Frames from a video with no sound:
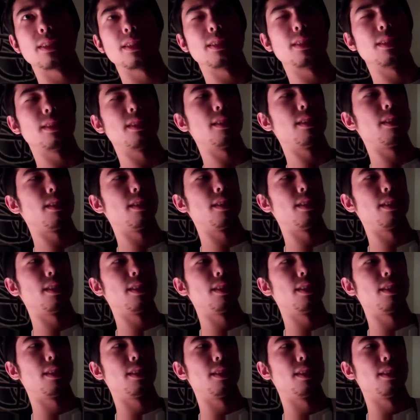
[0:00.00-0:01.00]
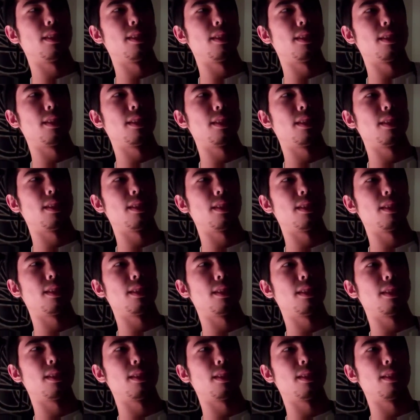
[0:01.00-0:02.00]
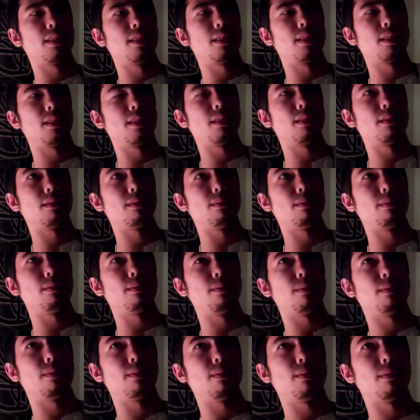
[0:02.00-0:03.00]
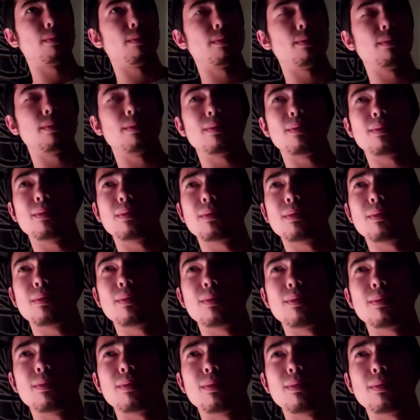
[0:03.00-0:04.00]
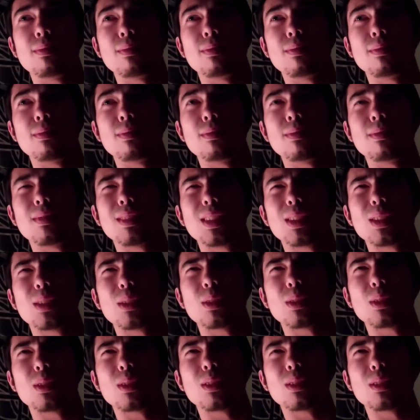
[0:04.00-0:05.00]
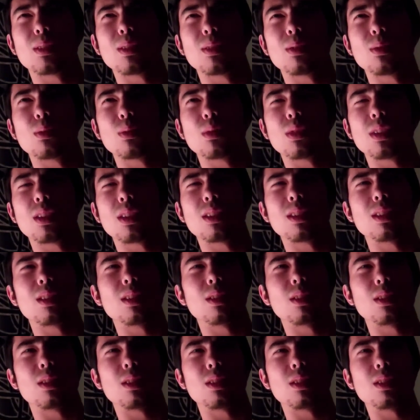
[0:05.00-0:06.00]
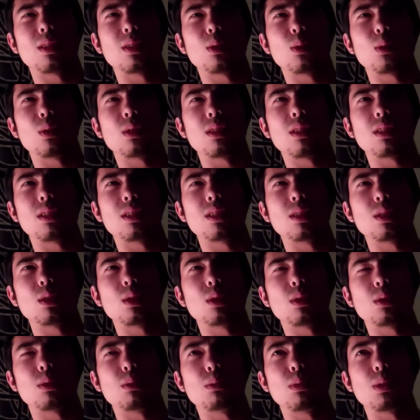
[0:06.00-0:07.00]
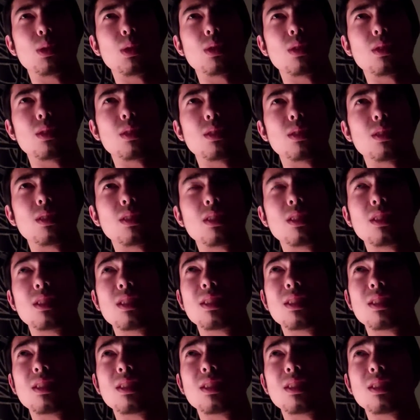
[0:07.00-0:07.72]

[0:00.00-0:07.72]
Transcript: (no one is talking)